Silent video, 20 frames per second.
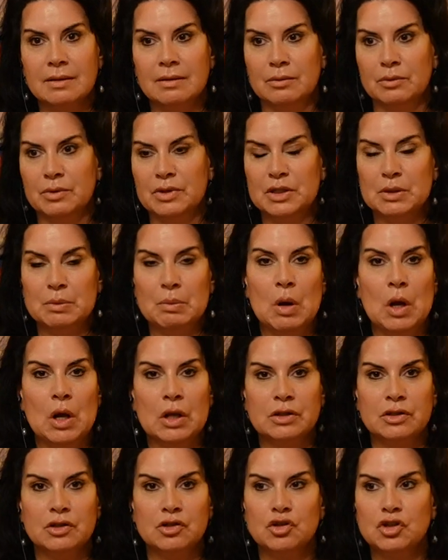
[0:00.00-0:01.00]

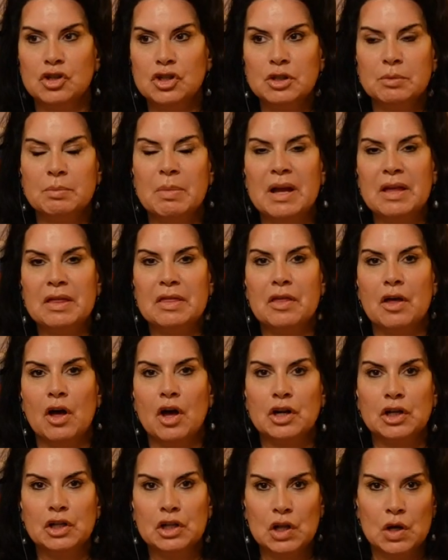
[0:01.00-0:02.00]
response just by
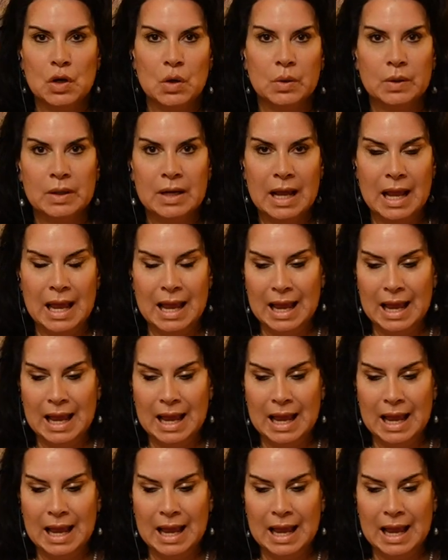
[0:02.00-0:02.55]
thought alone.